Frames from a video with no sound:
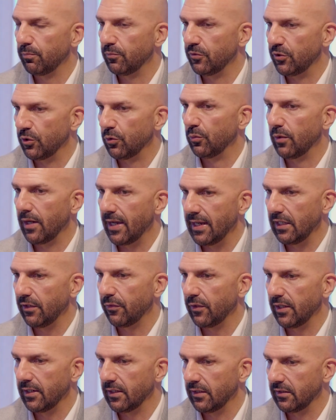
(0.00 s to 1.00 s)
we can do
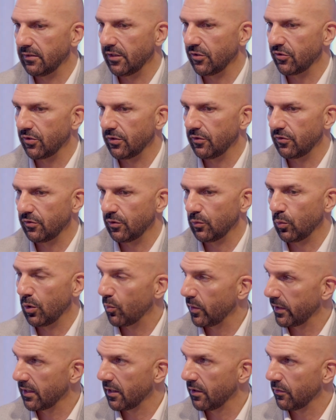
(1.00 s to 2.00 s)
anything in addition to
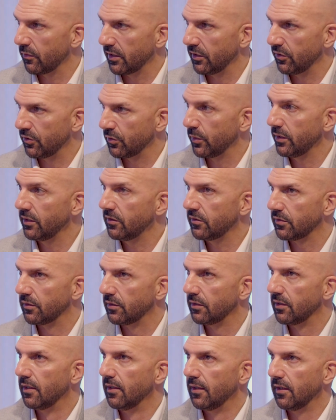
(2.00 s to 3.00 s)
what we're currently doing
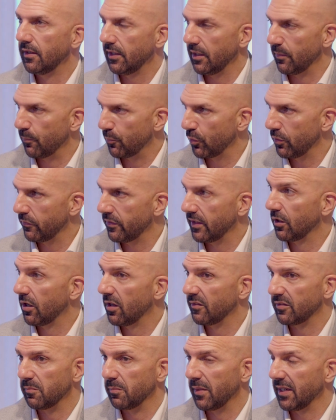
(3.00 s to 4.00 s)
to improve their
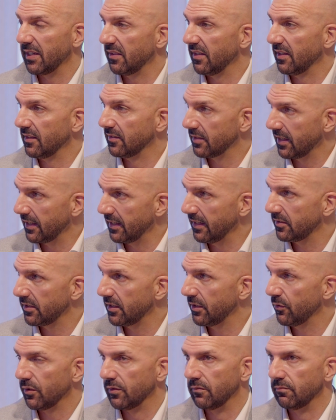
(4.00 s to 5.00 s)
lives and make things easier